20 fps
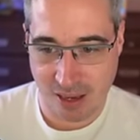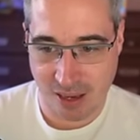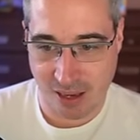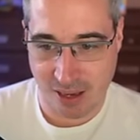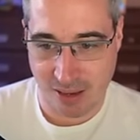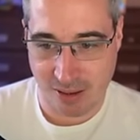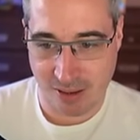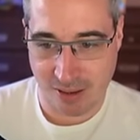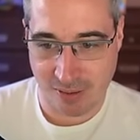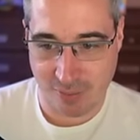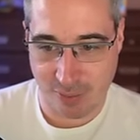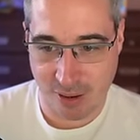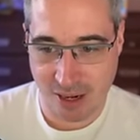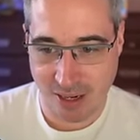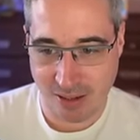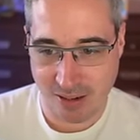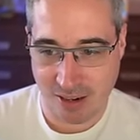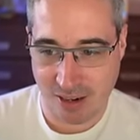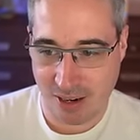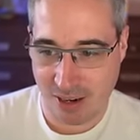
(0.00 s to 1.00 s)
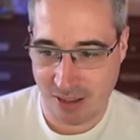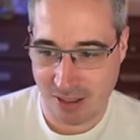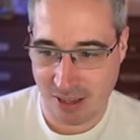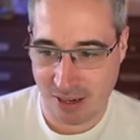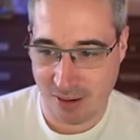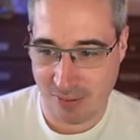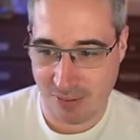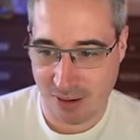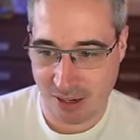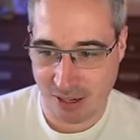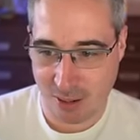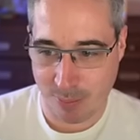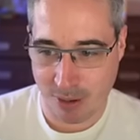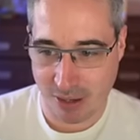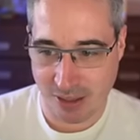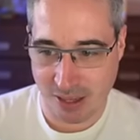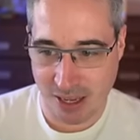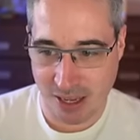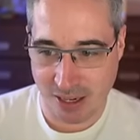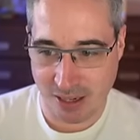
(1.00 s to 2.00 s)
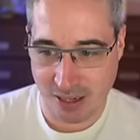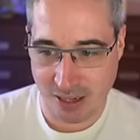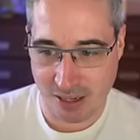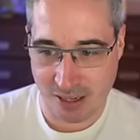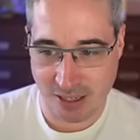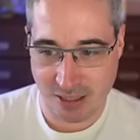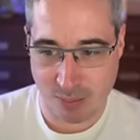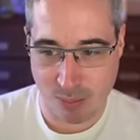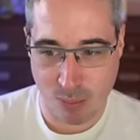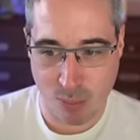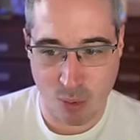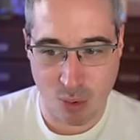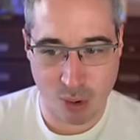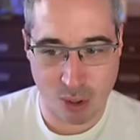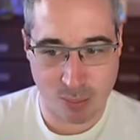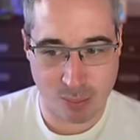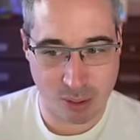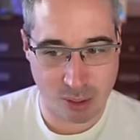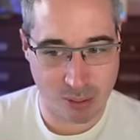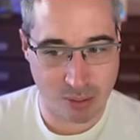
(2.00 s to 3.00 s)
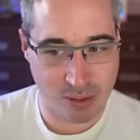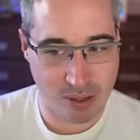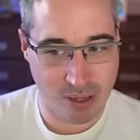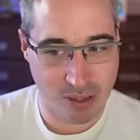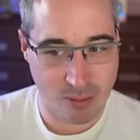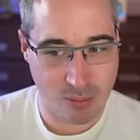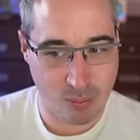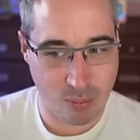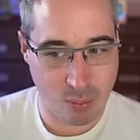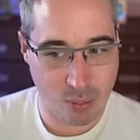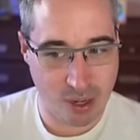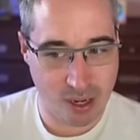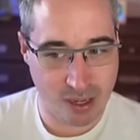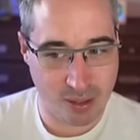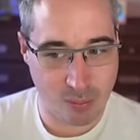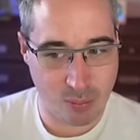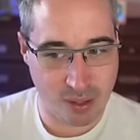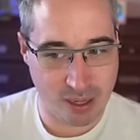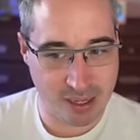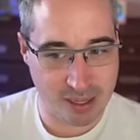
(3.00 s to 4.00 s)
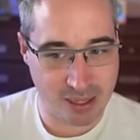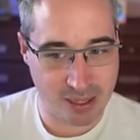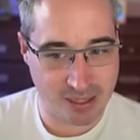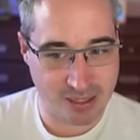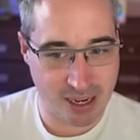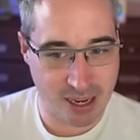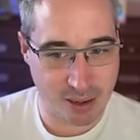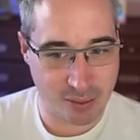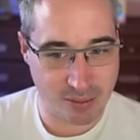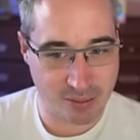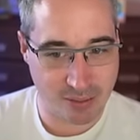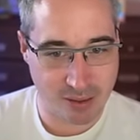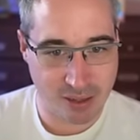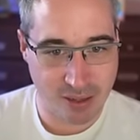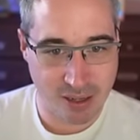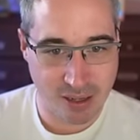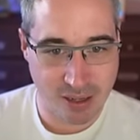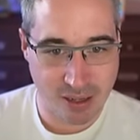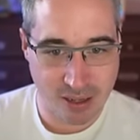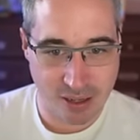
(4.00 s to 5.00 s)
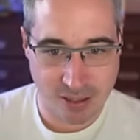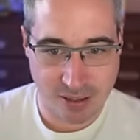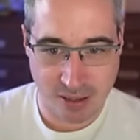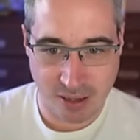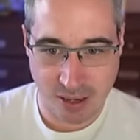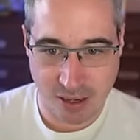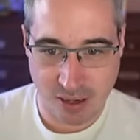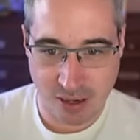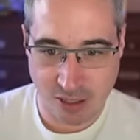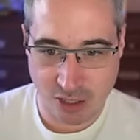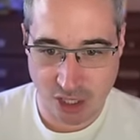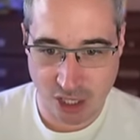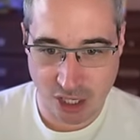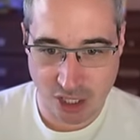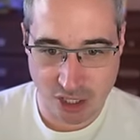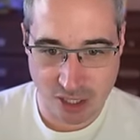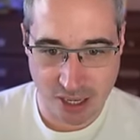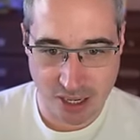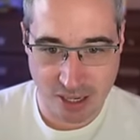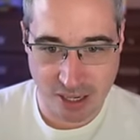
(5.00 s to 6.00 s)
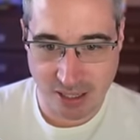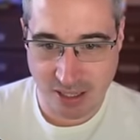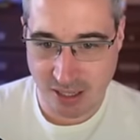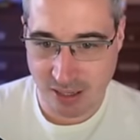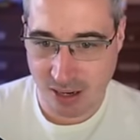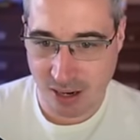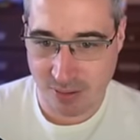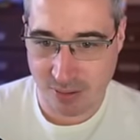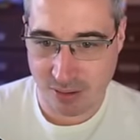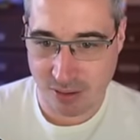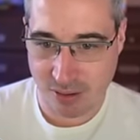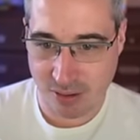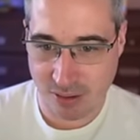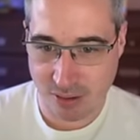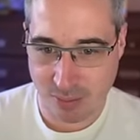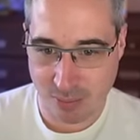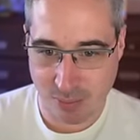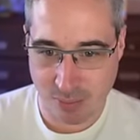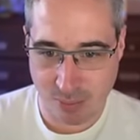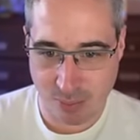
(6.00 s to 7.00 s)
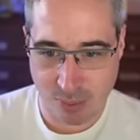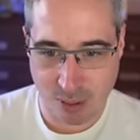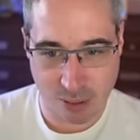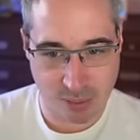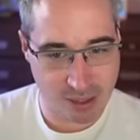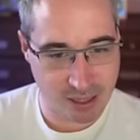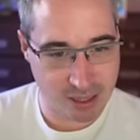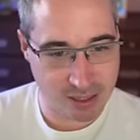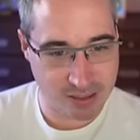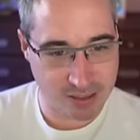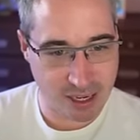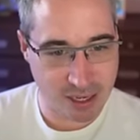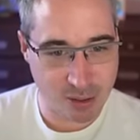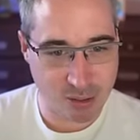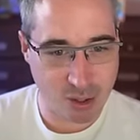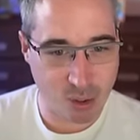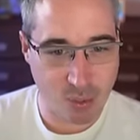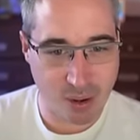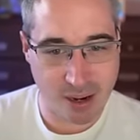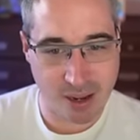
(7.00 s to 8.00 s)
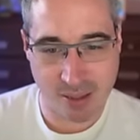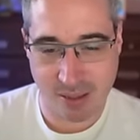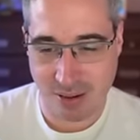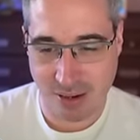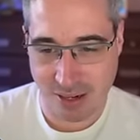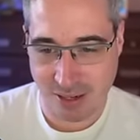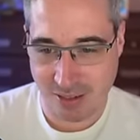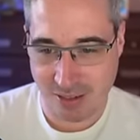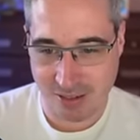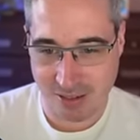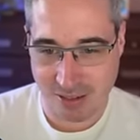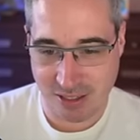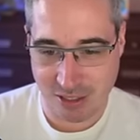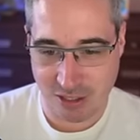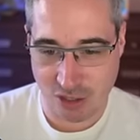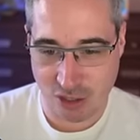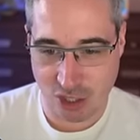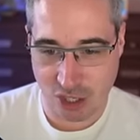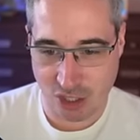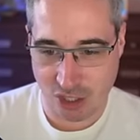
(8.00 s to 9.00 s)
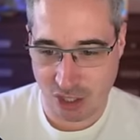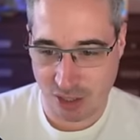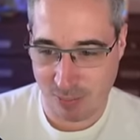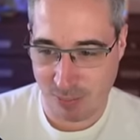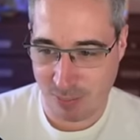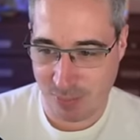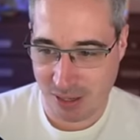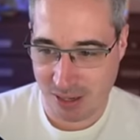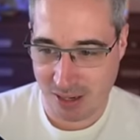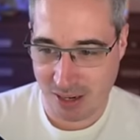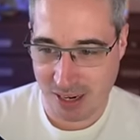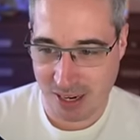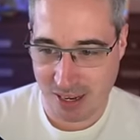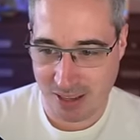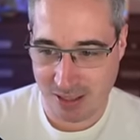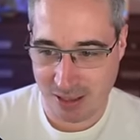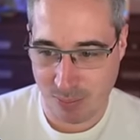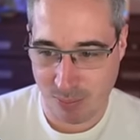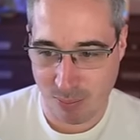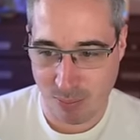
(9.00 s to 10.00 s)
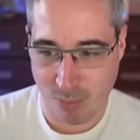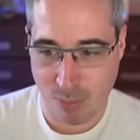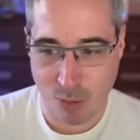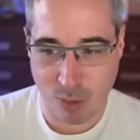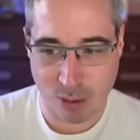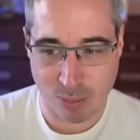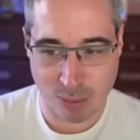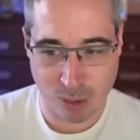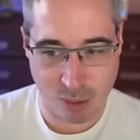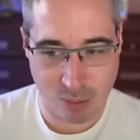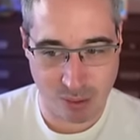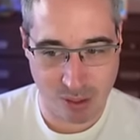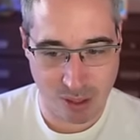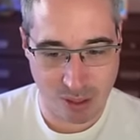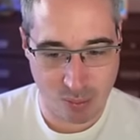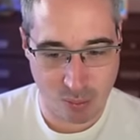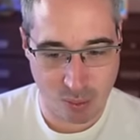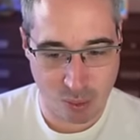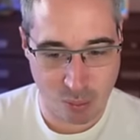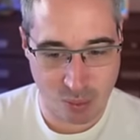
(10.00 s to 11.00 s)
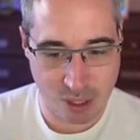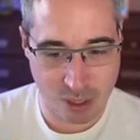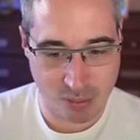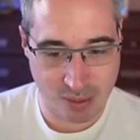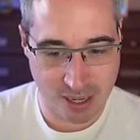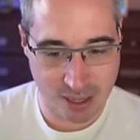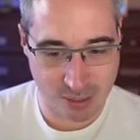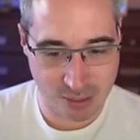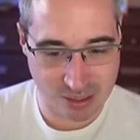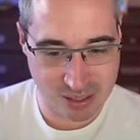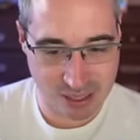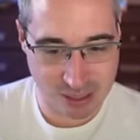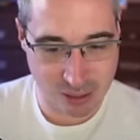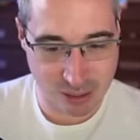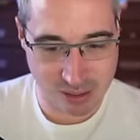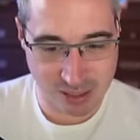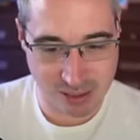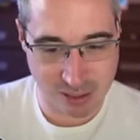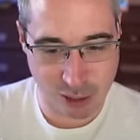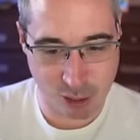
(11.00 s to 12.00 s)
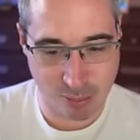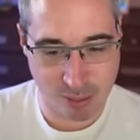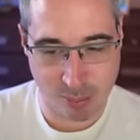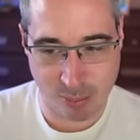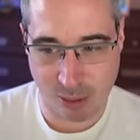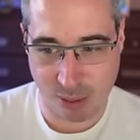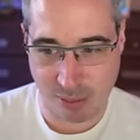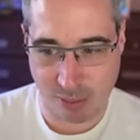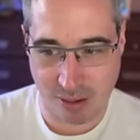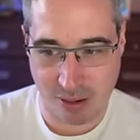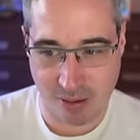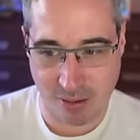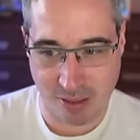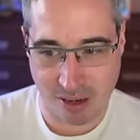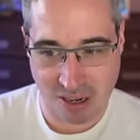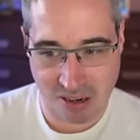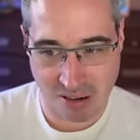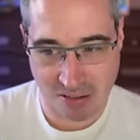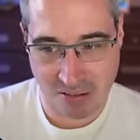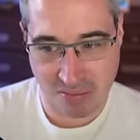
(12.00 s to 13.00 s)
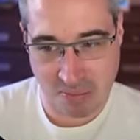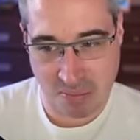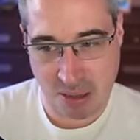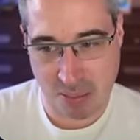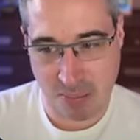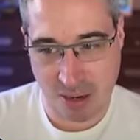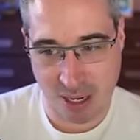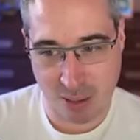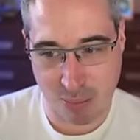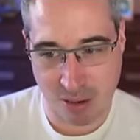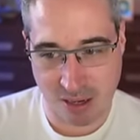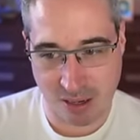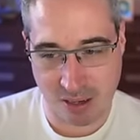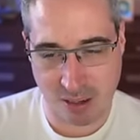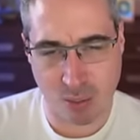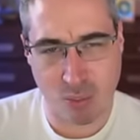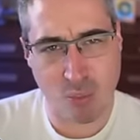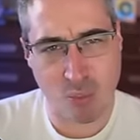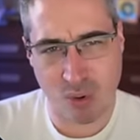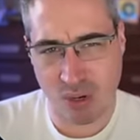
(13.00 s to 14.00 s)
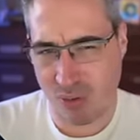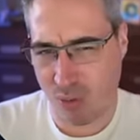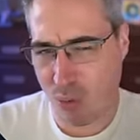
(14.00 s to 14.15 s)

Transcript: Right? And then if I come on that, it gets more blurry when we click down. Did I not change that? I did, hover blurriness. I don't know why I thought I didn't need to change it, but I had that more blurry when we go down because it looks a little bit blurrier there, in my opinion. And